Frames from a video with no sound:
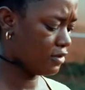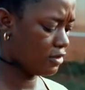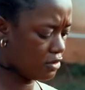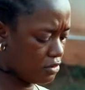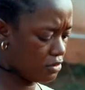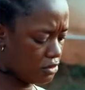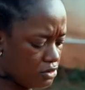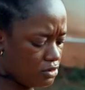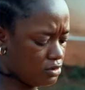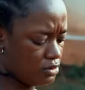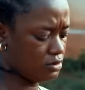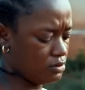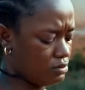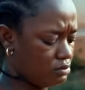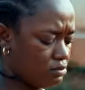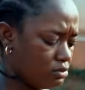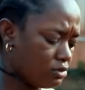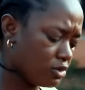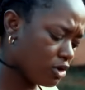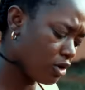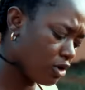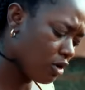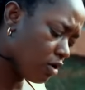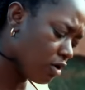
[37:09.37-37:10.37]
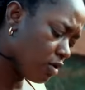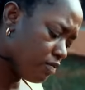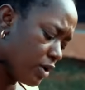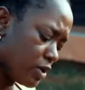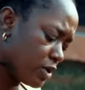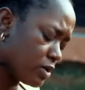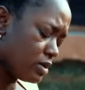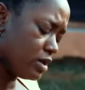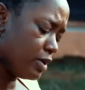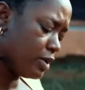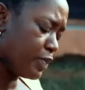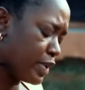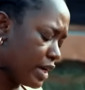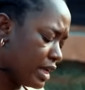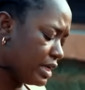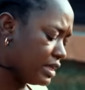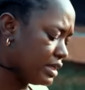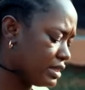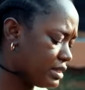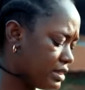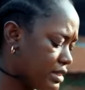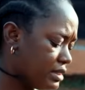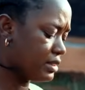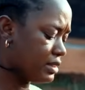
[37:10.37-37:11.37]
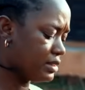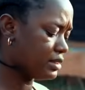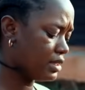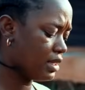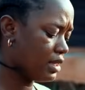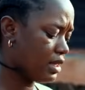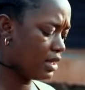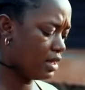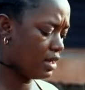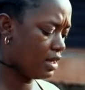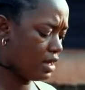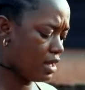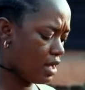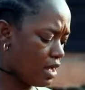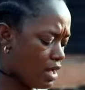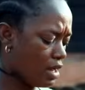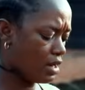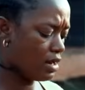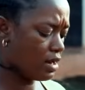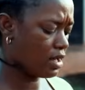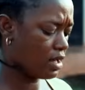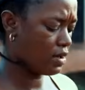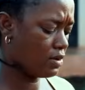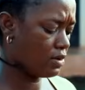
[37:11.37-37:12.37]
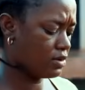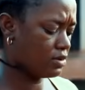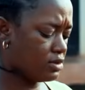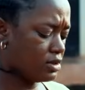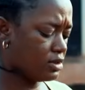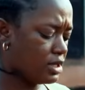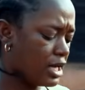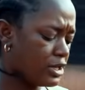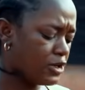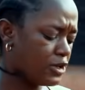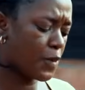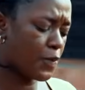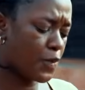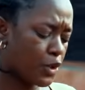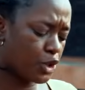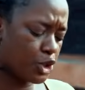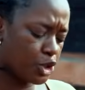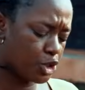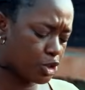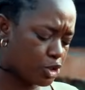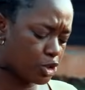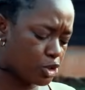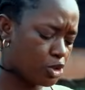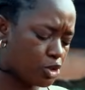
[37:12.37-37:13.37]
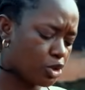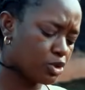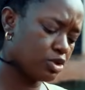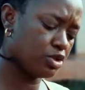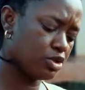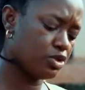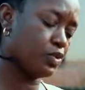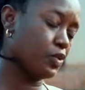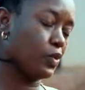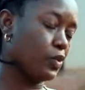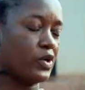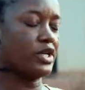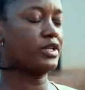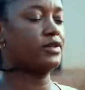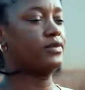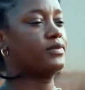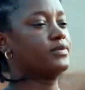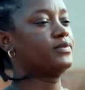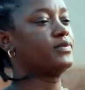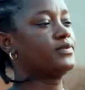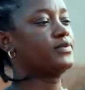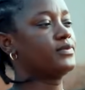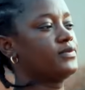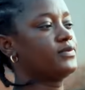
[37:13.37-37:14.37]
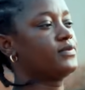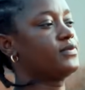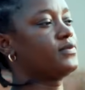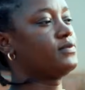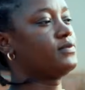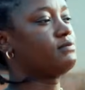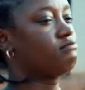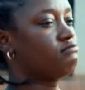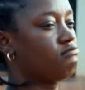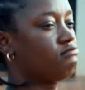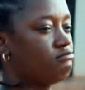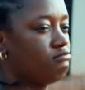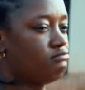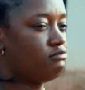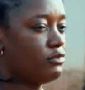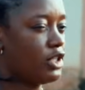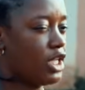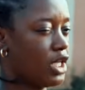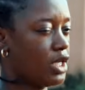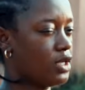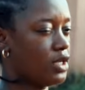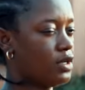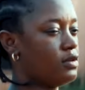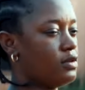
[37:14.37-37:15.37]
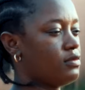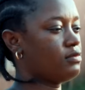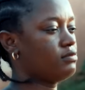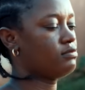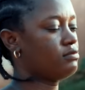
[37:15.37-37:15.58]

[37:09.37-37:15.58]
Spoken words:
they'll call me to the palace and I'll get your permission to talk to the queen. Then.